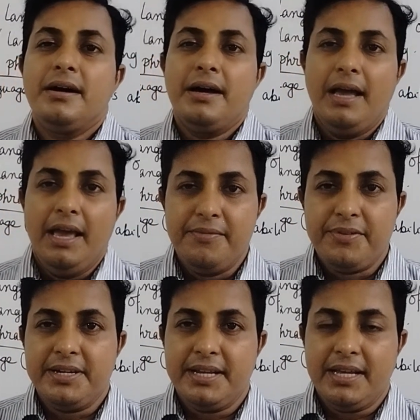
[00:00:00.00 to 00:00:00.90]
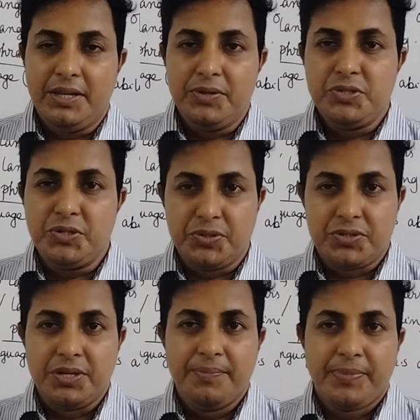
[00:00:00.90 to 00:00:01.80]
every day you
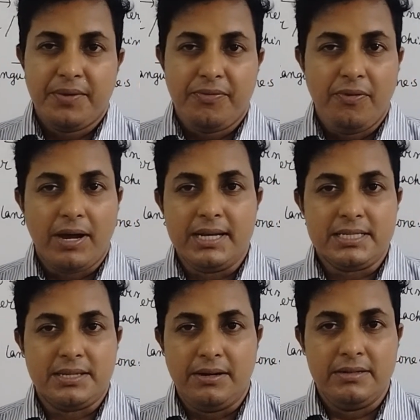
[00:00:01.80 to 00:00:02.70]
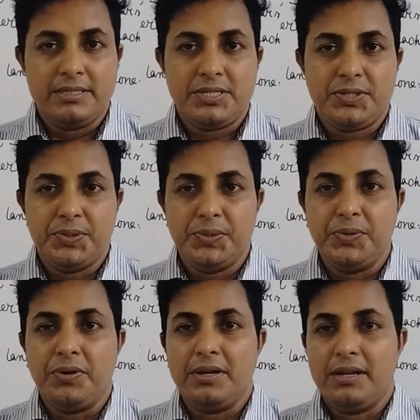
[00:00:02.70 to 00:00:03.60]
should focus on
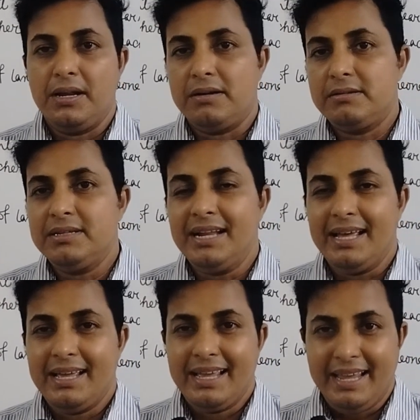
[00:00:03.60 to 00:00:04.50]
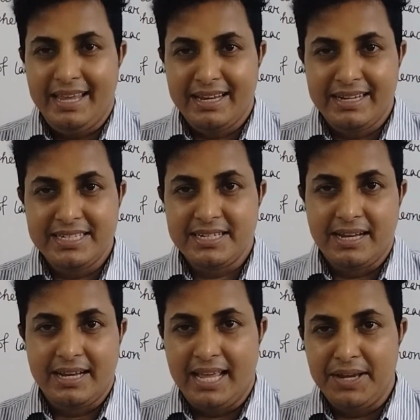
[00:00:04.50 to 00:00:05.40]
to learn English
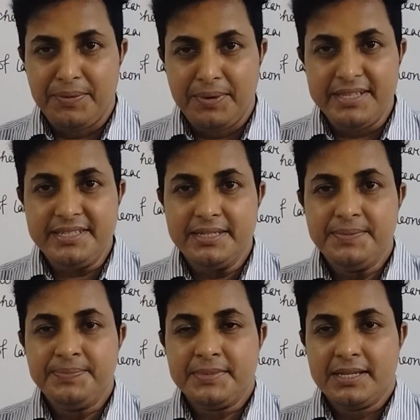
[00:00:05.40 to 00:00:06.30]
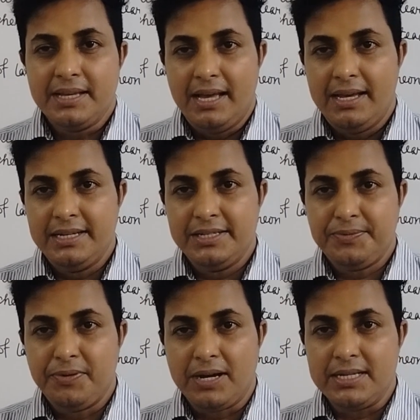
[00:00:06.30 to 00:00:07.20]
language and
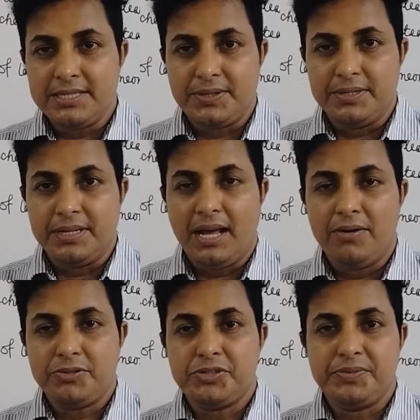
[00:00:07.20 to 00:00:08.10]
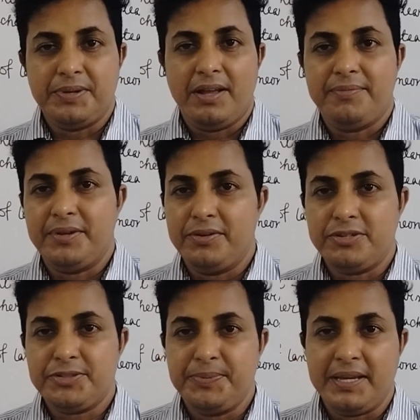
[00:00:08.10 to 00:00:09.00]
focus on how to develop your
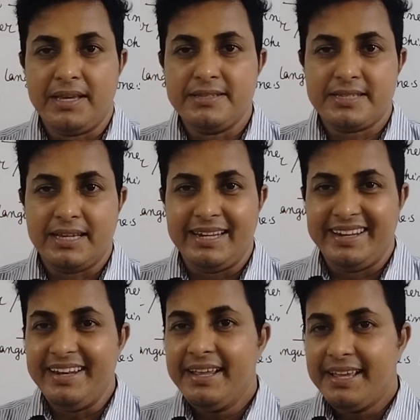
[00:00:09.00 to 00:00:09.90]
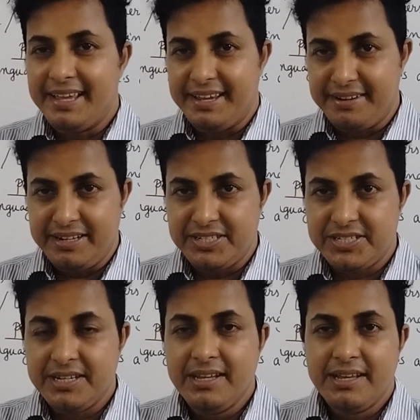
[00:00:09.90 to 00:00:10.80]
speaking skill in English.
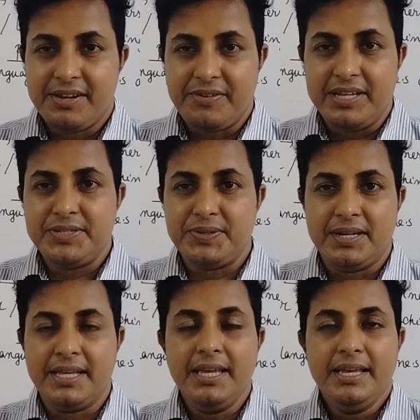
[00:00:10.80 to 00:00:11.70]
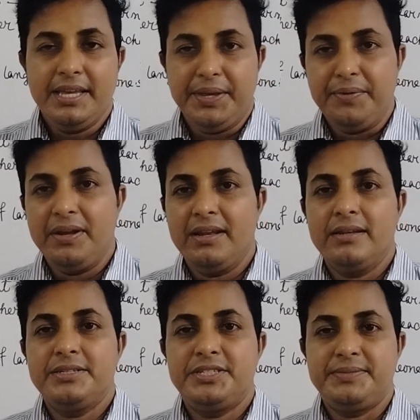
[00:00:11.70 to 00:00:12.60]
Gradually you
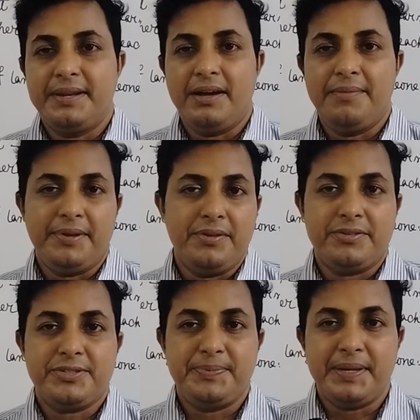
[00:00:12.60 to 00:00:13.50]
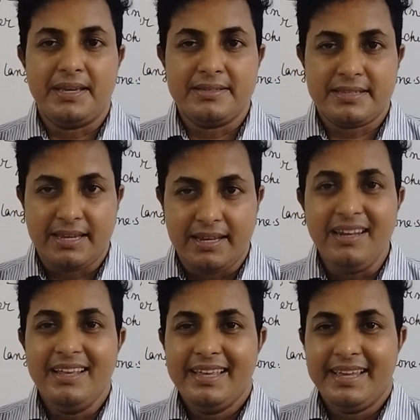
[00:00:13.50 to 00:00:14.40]
will develop your speaking skill
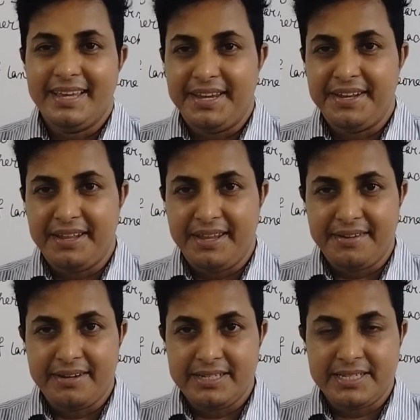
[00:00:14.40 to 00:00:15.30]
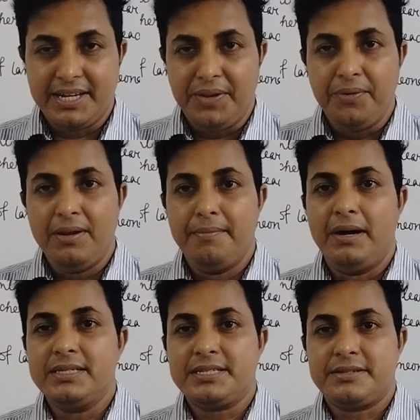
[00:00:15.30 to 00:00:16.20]
in English and you will
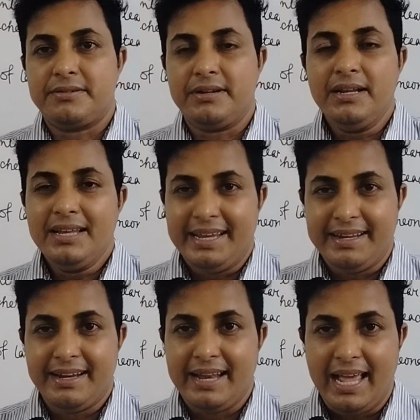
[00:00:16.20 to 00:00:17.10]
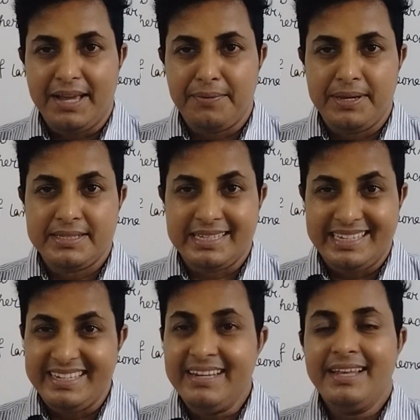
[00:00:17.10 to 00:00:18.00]
master in a language
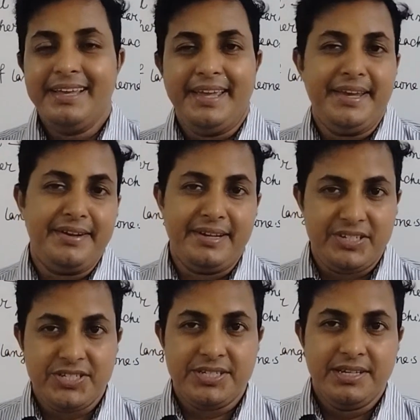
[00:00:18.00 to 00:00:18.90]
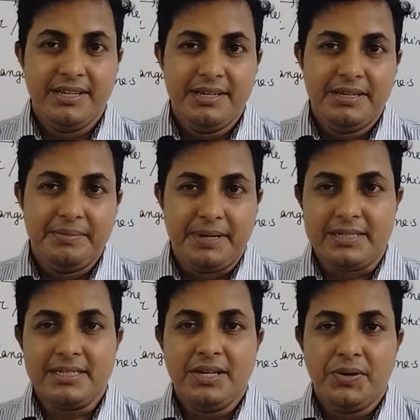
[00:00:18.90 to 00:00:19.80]
in English.
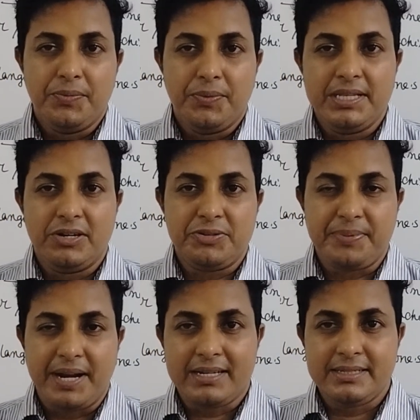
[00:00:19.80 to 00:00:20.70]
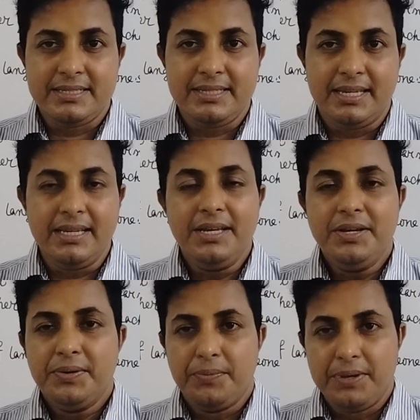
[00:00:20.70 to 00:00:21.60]
But without
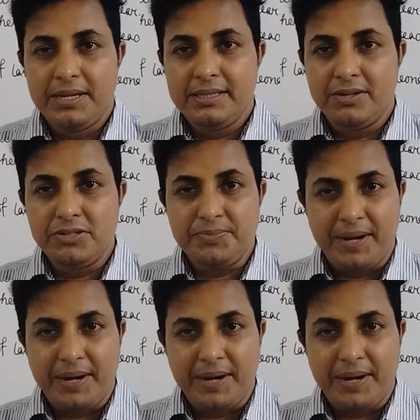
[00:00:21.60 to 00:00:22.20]
practicing, no